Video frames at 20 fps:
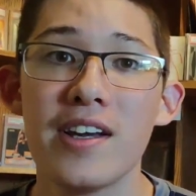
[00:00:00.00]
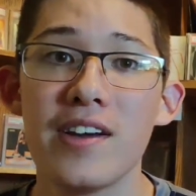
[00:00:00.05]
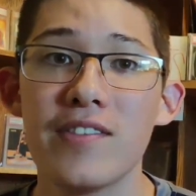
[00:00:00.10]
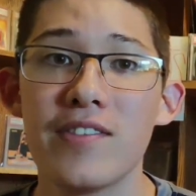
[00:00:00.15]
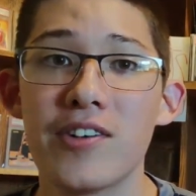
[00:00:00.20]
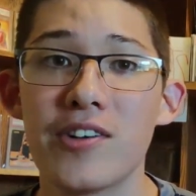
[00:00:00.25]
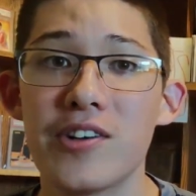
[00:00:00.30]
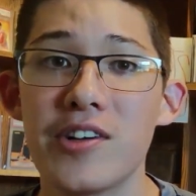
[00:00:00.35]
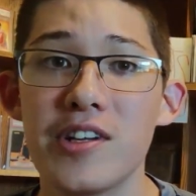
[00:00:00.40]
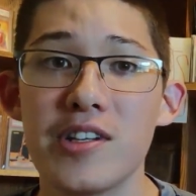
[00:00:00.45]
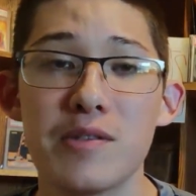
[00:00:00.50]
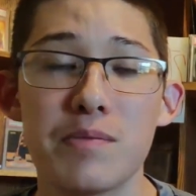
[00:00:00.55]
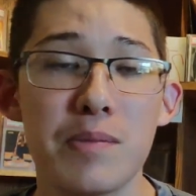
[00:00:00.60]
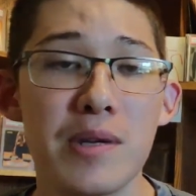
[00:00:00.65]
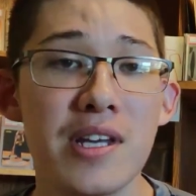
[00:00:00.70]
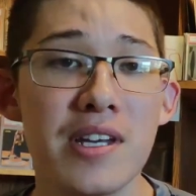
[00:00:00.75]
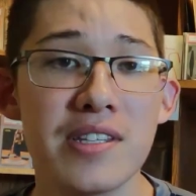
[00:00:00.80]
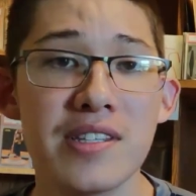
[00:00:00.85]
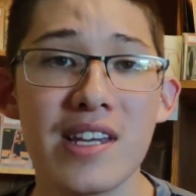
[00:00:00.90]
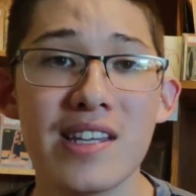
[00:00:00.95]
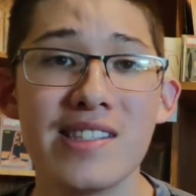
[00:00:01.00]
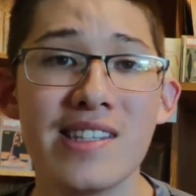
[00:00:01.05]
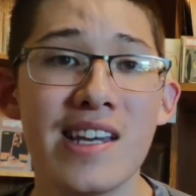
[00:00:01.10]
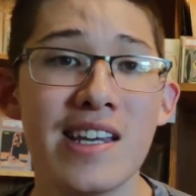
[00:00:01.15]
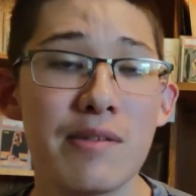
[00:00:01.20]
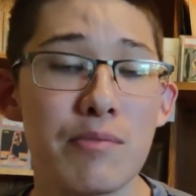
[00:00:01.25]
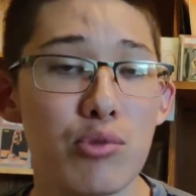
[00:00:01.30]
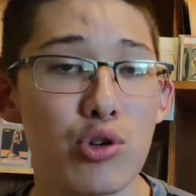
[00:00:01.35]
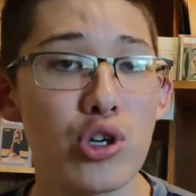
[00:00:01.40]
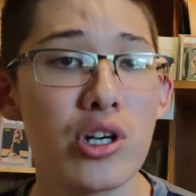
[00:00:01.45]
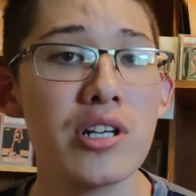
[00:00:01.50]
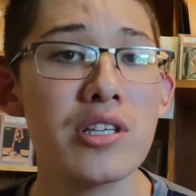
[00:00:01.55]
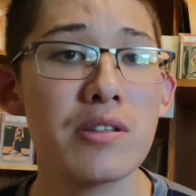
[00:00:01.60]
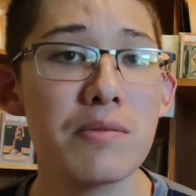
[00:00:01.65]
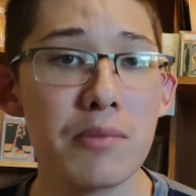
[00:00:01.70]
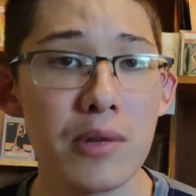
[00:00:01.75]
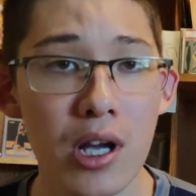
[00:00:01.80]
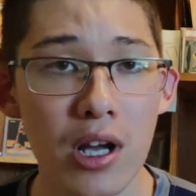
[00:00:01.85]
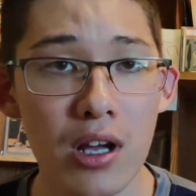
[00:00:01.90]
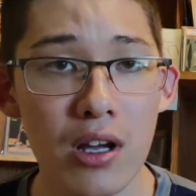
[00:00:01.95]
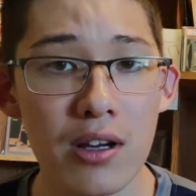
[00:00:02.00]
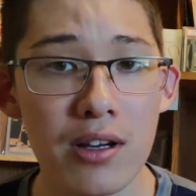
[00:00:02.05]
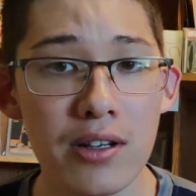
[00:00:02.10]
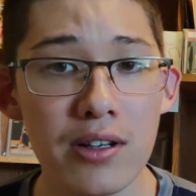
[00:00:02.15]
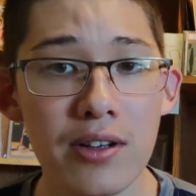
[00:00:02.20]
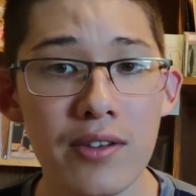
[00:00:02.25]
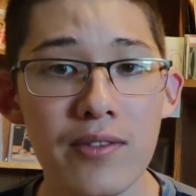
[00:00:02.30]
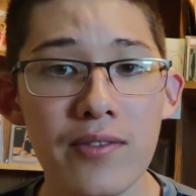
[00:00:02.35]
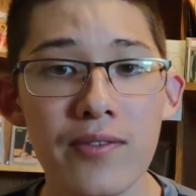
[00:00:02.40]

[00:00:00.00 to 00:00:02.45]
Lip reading: for his PSA 10 Prizm card.